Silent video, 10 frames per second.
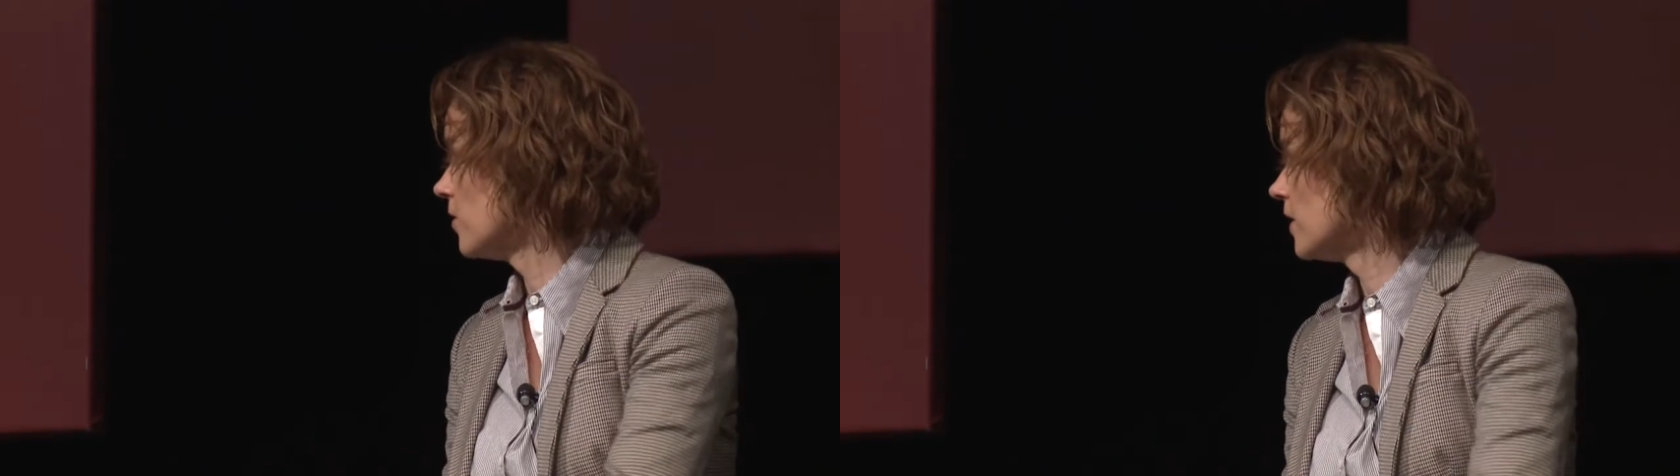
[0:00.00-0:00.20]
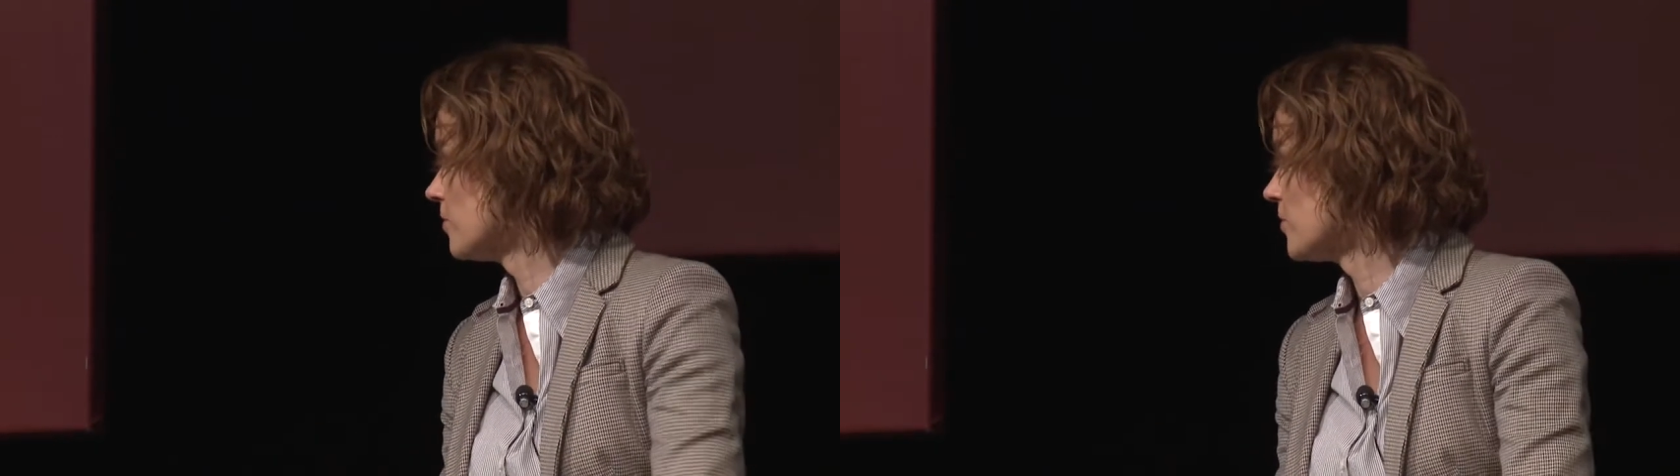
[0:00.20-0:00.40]
you,
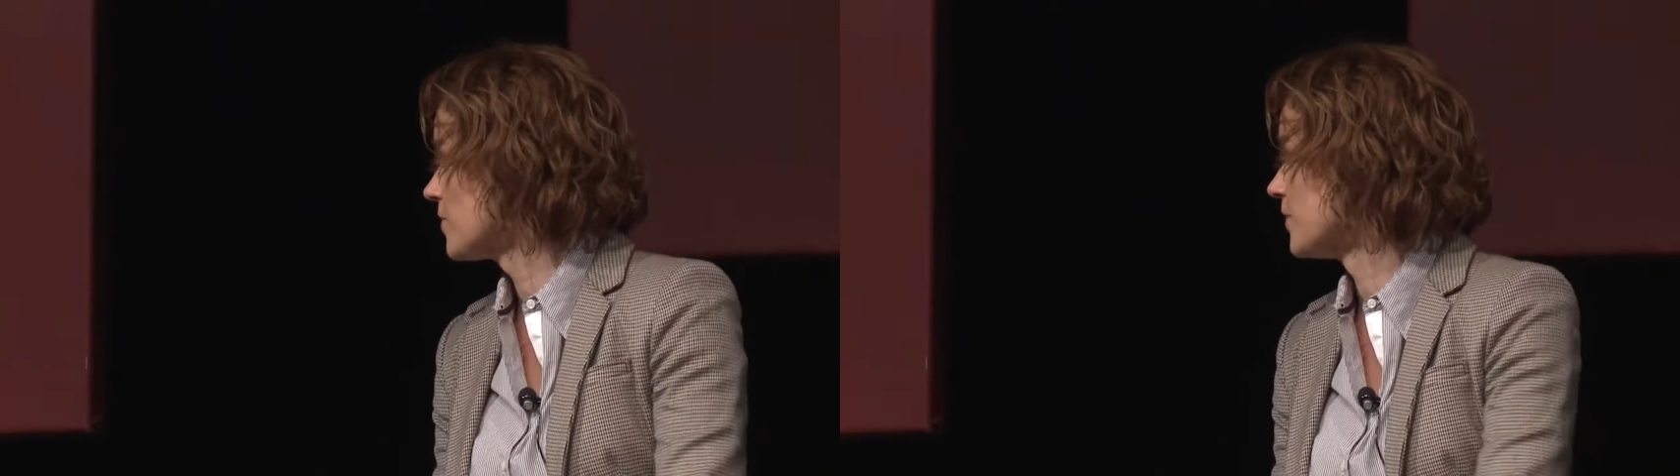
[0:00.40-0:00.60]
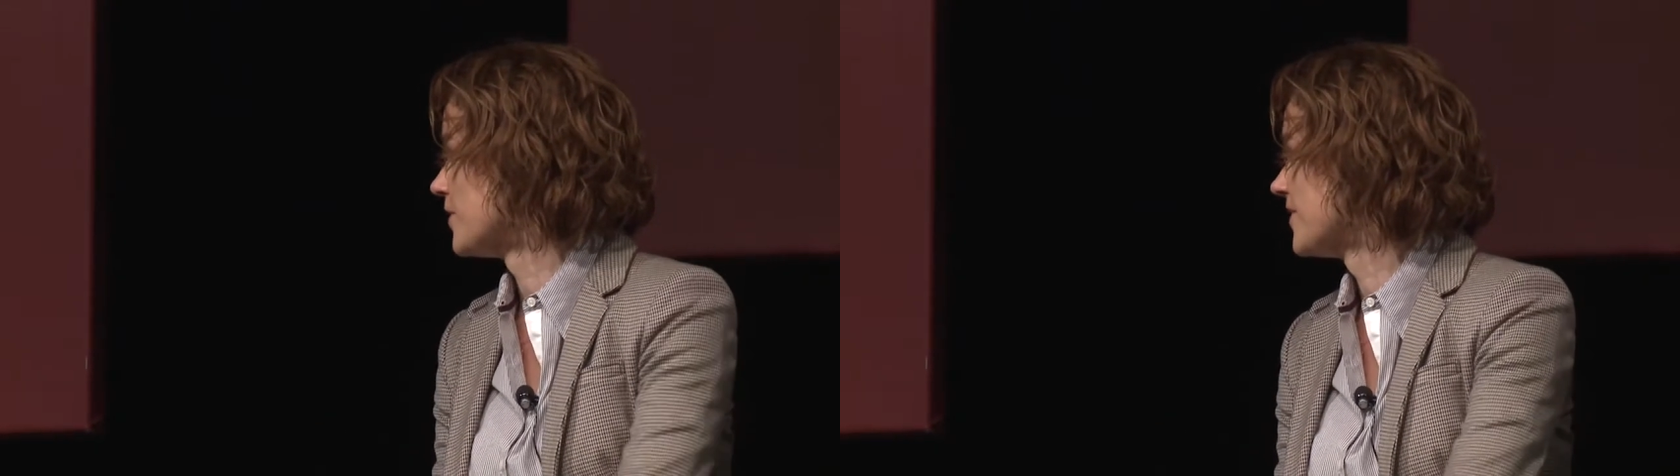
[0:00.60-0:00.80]
Litmus,
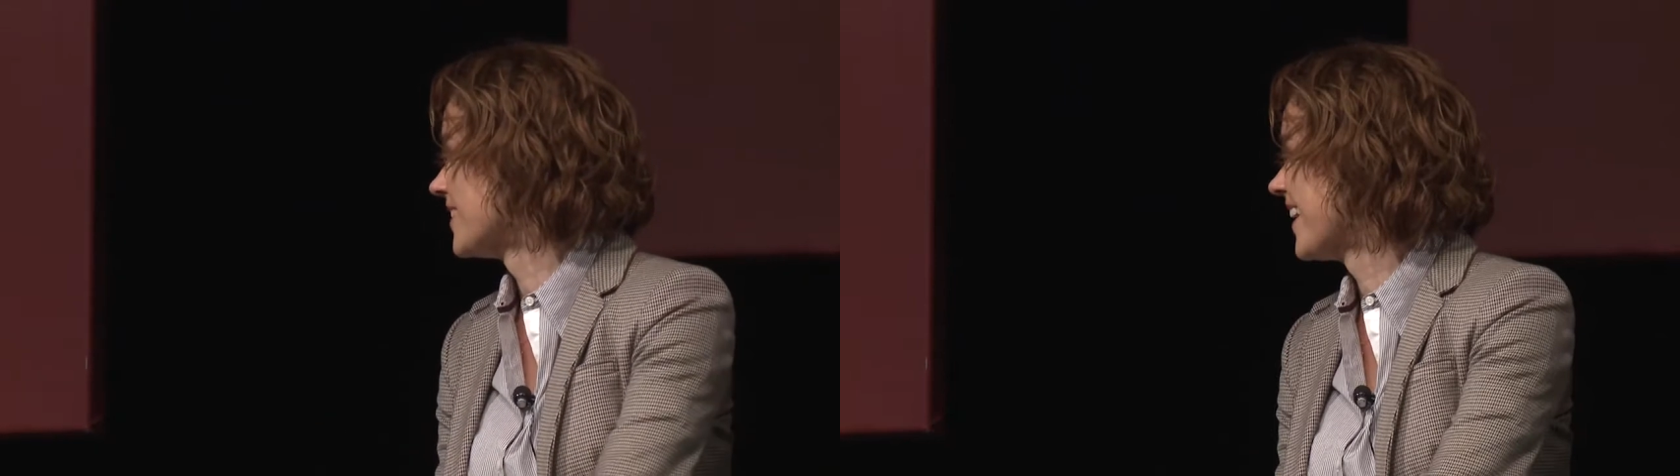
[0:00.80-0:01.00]
for